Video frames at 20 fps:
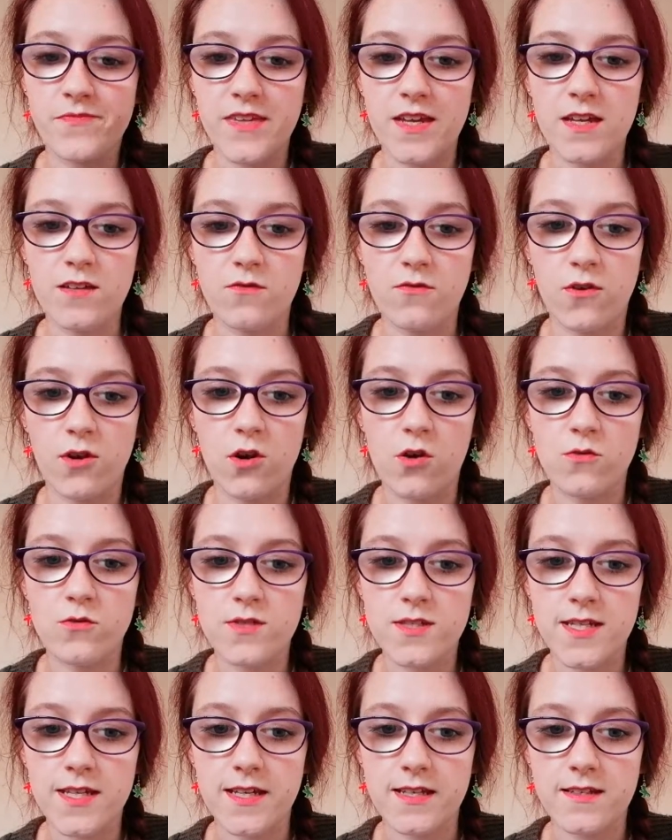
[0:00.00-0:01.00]
it
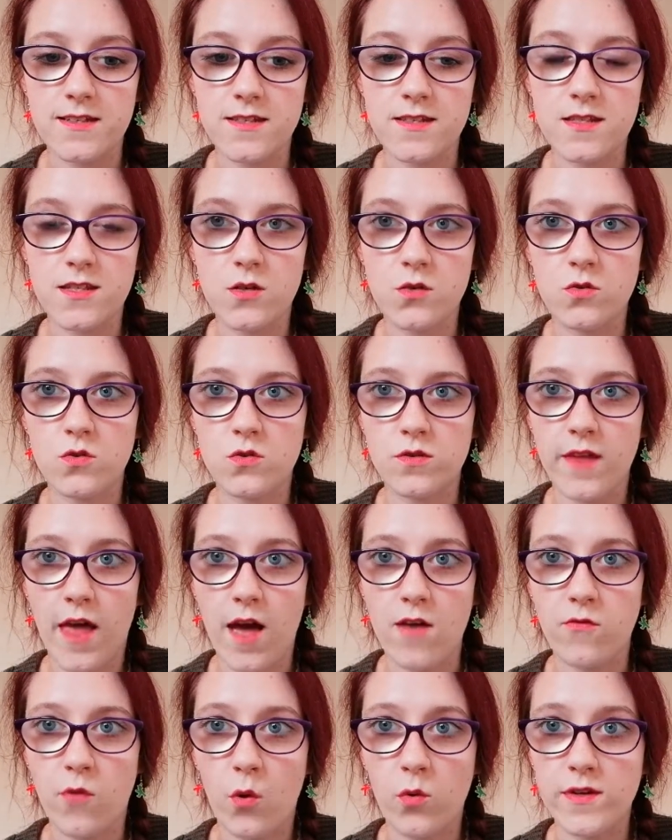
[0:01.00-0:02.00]
follows kids who don't
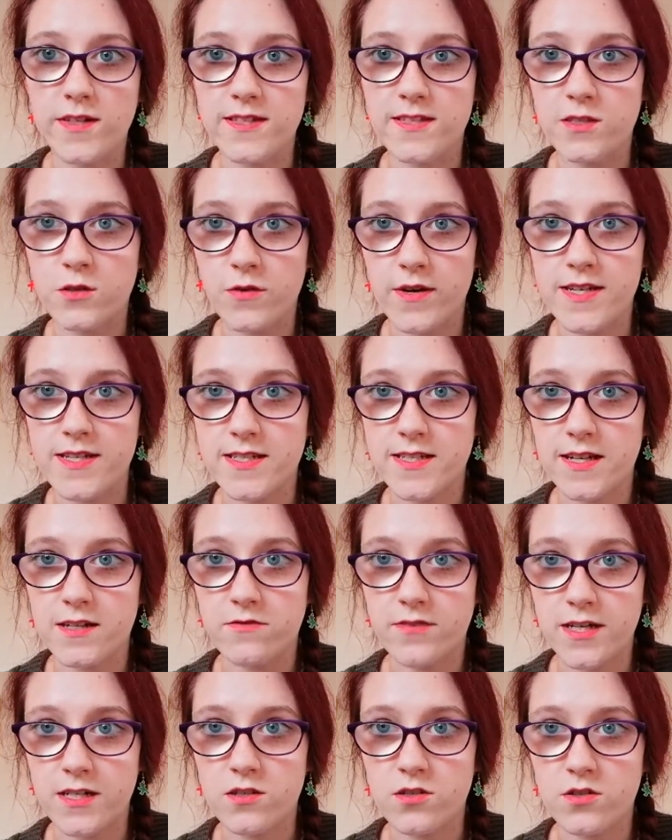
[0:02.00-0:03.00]
have all these crazy
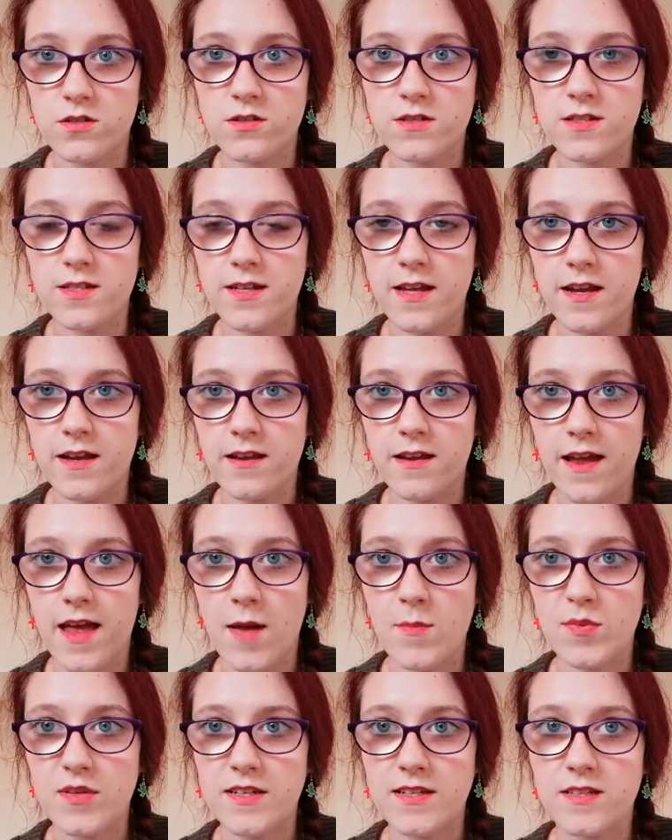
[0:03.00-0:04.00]
adventures
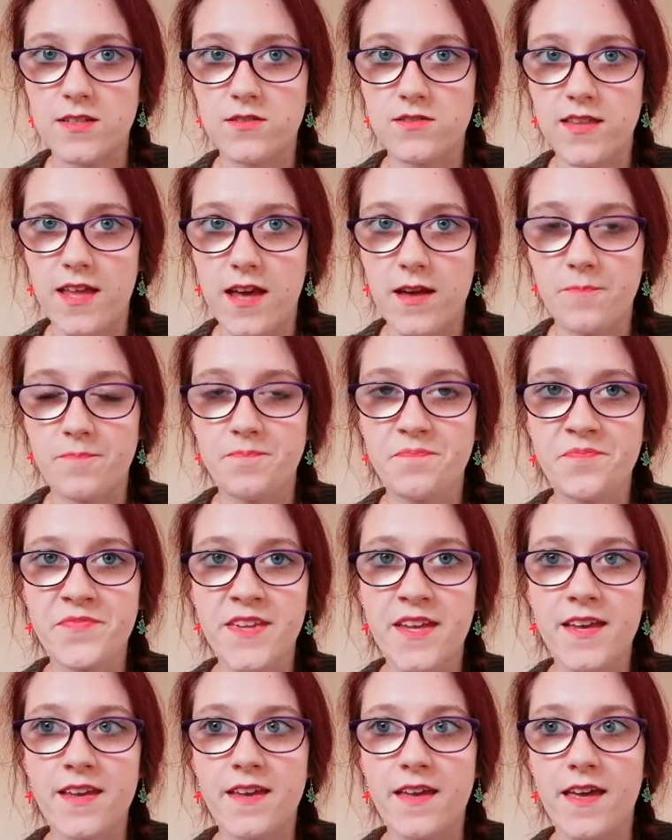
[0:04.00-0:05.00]
happening to them
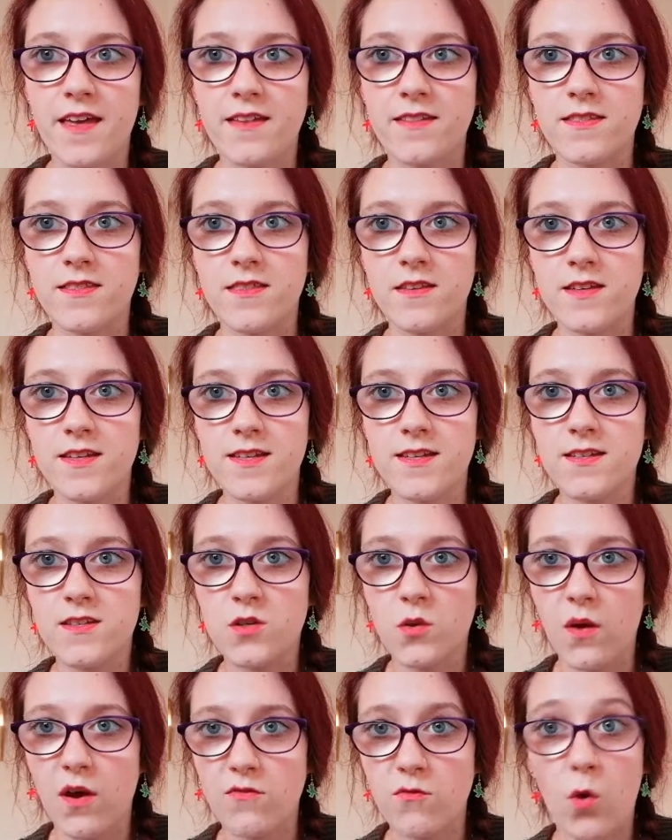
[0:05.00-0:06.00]
and the kids
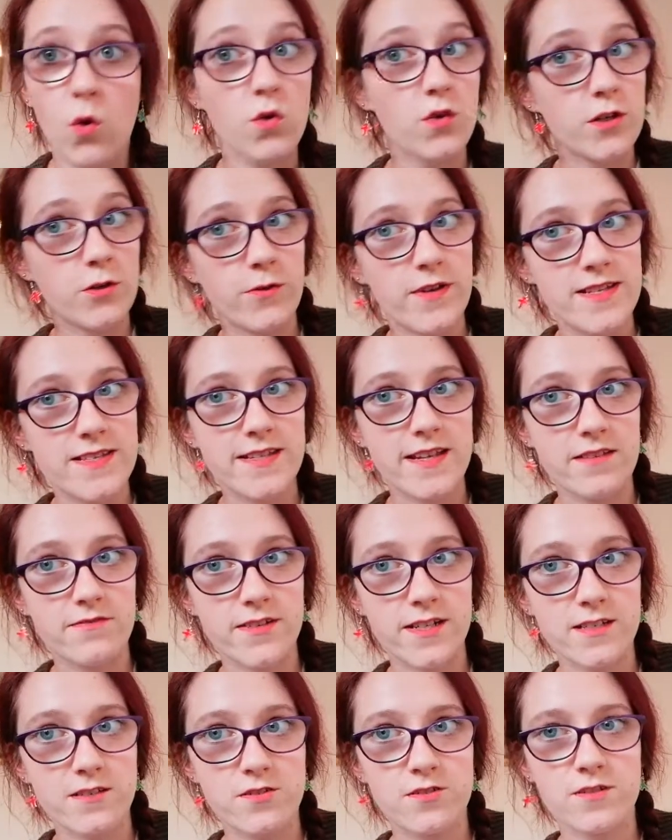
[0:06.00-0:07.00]
who have all the crazy
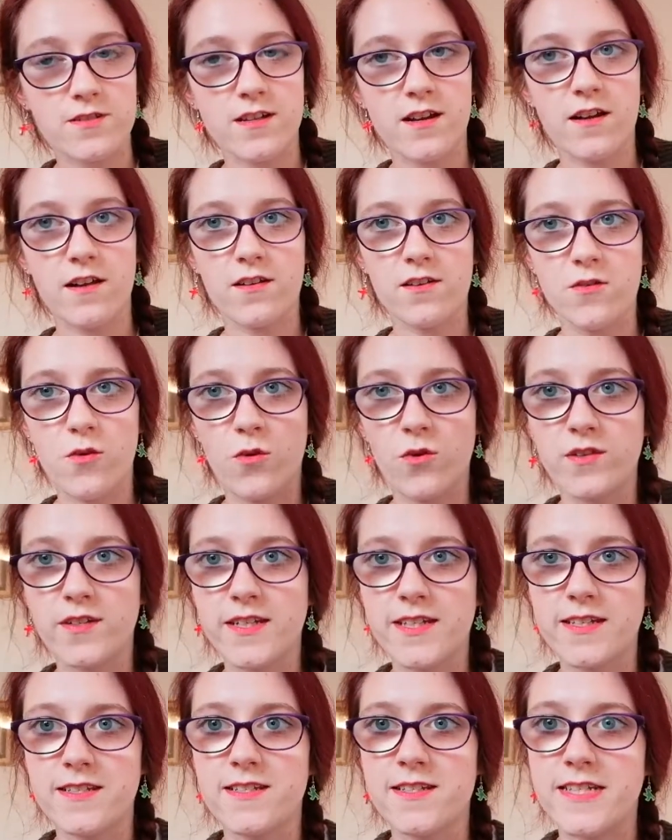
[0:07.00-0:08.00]
adventures are called the
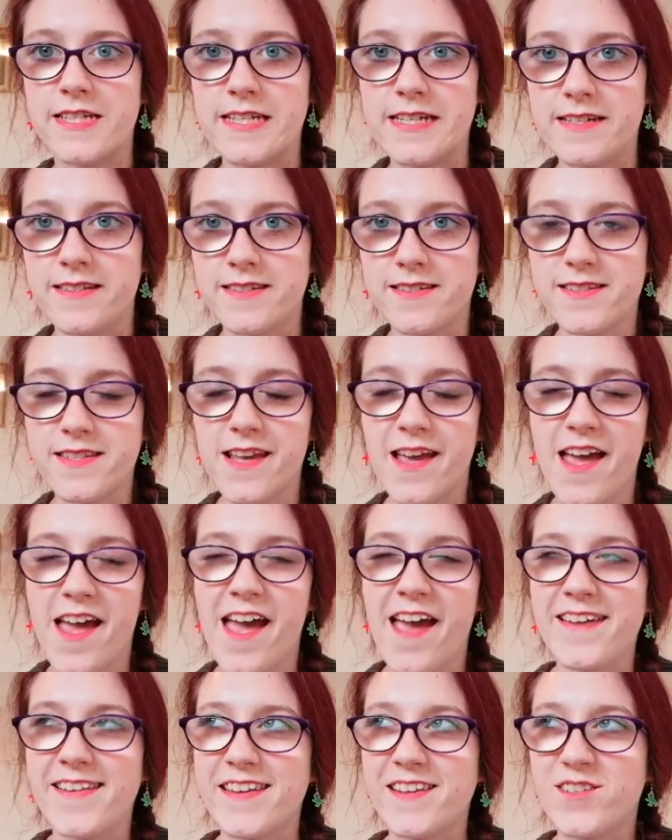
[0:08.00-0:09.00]
indie kids
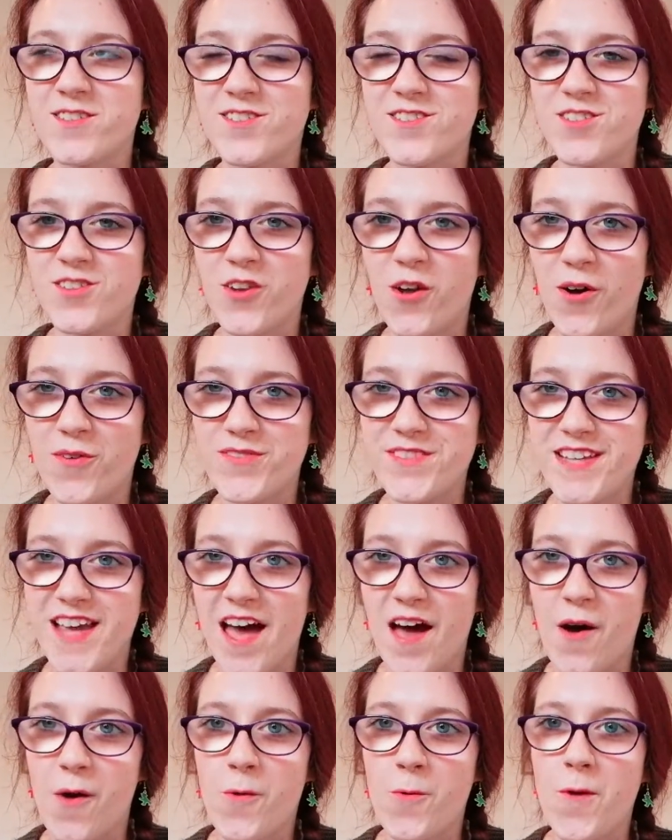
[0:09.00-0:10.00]
and i just loved
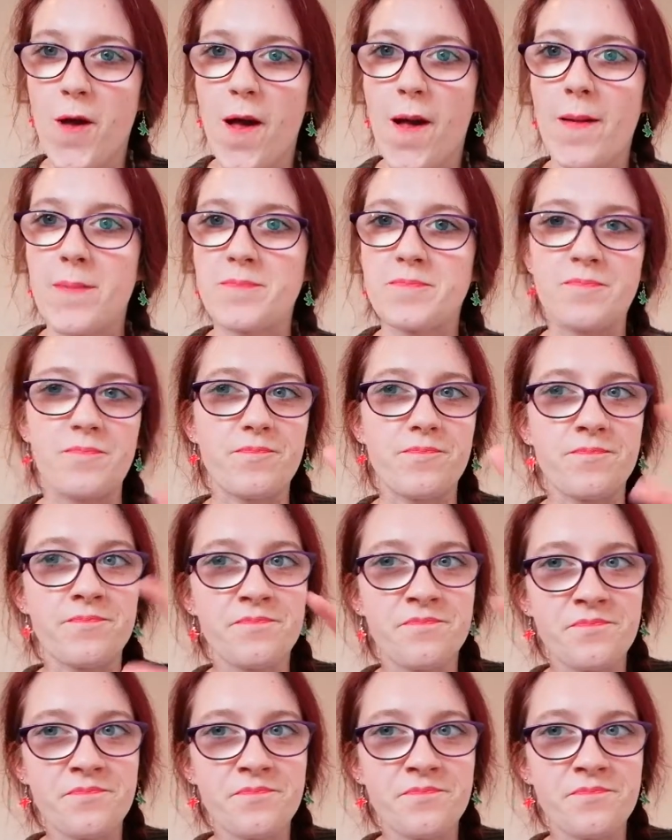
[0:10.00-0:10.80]
how um,